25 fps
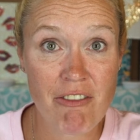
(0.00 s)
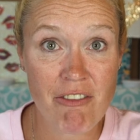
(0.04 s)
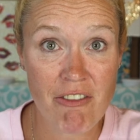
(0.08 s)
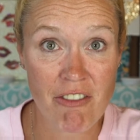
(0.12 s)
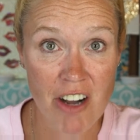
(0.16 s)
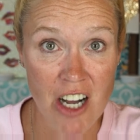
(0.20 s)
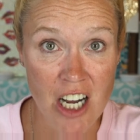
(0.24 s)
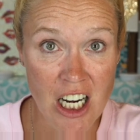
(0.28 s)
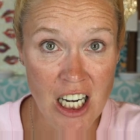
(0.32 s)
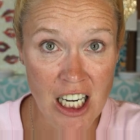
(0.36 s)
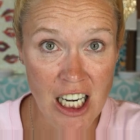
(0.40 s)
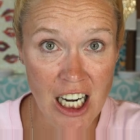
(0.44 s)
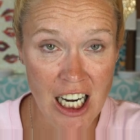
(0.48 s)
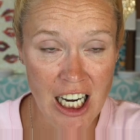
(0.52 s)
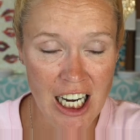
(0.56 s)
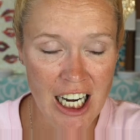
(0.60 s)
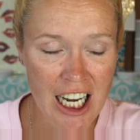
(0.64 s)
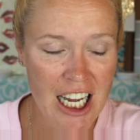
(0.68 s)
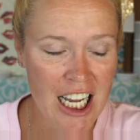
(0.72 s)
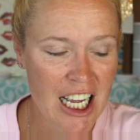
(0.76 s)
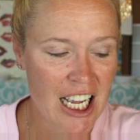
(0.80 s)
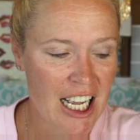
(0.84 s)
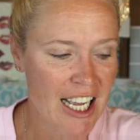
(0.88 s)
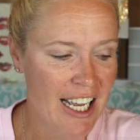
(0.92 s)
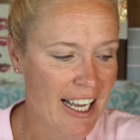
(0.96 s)
funk
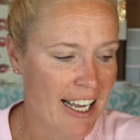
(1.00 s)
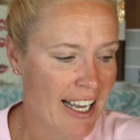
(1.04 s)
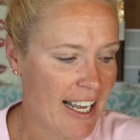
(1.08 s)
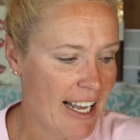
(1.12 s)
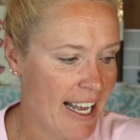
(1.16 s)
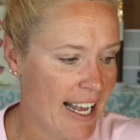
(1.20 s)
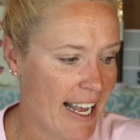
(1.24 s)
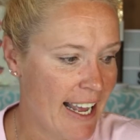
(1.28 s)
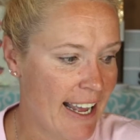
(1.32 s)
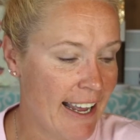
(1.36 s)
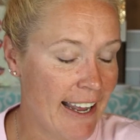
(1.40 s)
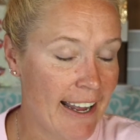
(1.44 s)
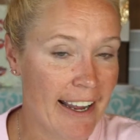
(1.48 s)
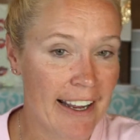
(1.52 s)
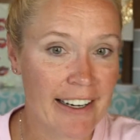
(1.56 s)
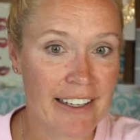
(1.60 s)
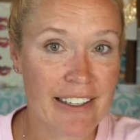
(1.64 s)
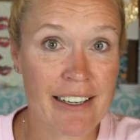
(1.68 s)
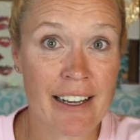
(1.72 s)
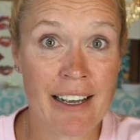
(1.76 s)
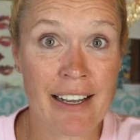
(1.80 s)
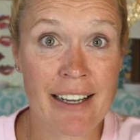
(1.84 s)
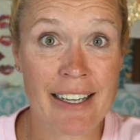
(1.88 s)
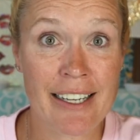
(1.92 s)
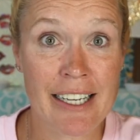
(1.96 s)

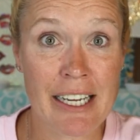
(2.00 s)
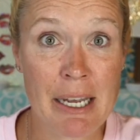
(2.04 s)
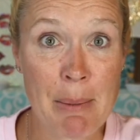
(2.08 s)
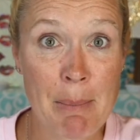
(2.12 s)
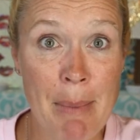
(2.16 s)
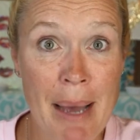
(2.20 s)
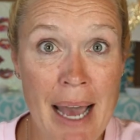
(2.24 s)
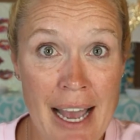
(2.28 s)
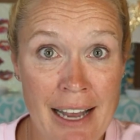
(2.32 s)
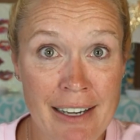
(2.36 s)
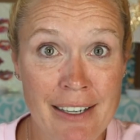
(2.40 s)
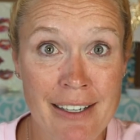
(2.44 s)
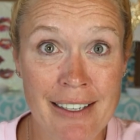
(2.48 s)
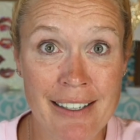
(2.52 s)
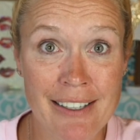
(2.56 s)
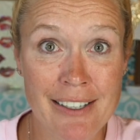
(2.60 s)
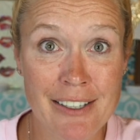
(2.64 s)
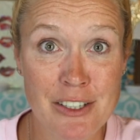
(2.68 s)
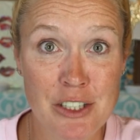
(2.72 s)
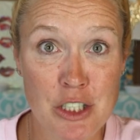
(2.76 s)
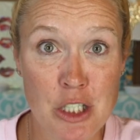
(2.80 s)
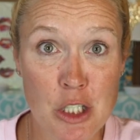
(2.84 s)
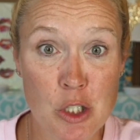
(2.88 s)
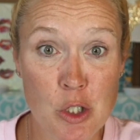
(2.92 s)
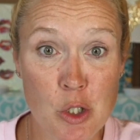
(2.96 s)
and get back
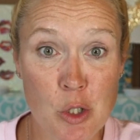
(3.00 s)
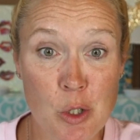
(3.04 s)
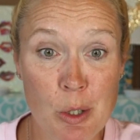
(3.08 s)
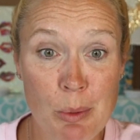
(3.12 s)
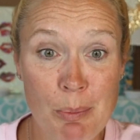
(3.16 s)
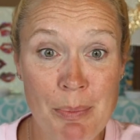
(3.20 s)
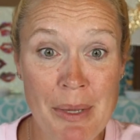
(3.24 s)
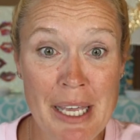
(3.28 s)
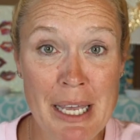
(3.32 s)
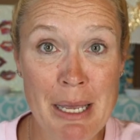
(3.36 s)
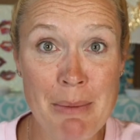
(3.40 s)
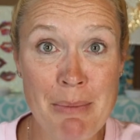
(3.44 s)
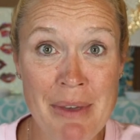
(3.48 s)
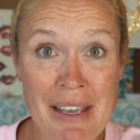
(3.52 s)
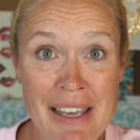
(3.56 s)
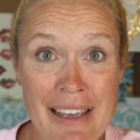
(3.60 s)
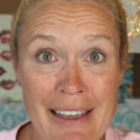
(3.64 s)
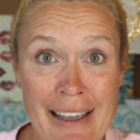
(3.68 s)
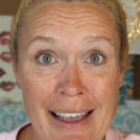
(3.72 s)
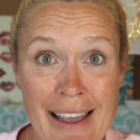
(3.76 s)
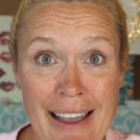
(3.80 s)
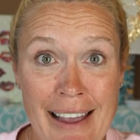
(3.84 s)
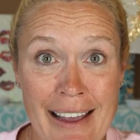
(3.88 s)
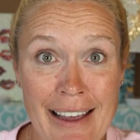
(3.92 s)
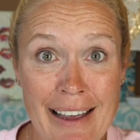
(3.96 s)
to being
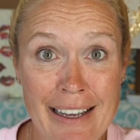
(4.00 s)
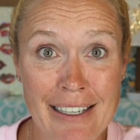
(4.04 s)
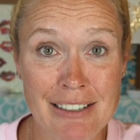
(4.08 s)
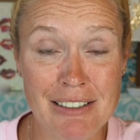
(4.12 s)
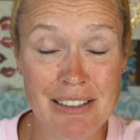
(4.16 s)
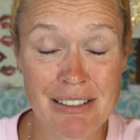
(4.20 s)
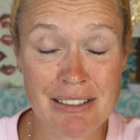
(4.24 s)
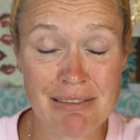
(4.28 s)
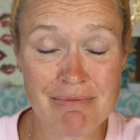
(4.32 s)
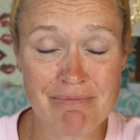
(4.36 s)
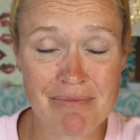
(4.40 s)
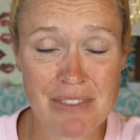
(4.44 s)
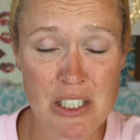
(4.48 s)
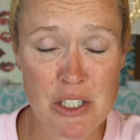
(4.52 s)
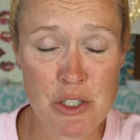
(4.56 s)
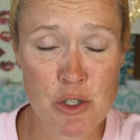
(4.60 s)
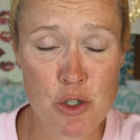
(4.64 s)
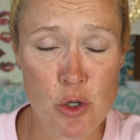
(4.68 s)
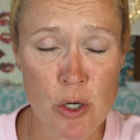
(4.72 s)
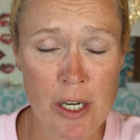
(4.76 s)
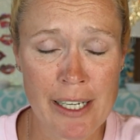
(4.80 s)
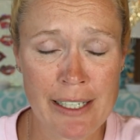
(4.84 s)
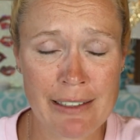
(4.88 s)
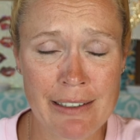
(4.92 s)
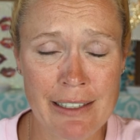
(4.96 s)
me and
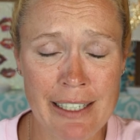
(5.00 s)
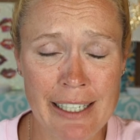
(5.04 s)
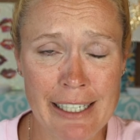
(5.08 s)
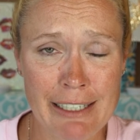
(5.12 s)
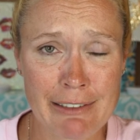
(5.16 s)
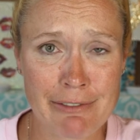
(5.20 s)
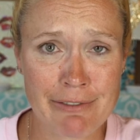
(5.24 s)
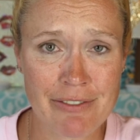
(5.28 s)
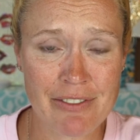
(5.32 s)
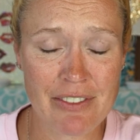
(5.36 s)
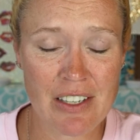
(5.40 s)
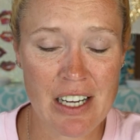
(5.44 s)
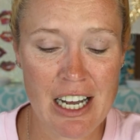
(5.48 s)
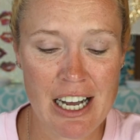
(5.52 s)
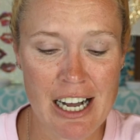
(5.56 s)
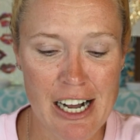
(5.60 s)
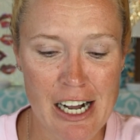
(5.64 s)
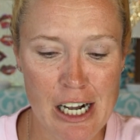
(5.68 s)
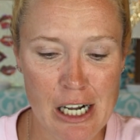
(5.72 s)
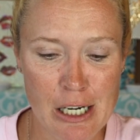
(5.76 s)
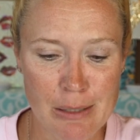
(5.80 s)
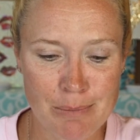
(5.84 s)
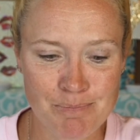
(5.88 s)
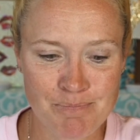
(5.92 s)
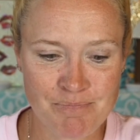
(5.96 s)
enjoying life.
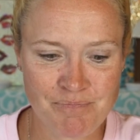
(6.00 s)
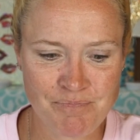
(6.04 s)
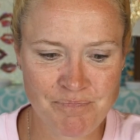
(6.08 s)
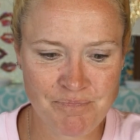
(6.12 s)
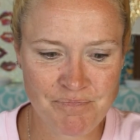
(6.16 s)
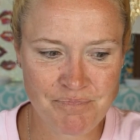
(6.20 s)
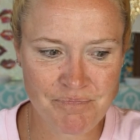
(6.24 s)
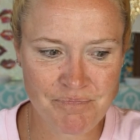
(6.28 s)
Um,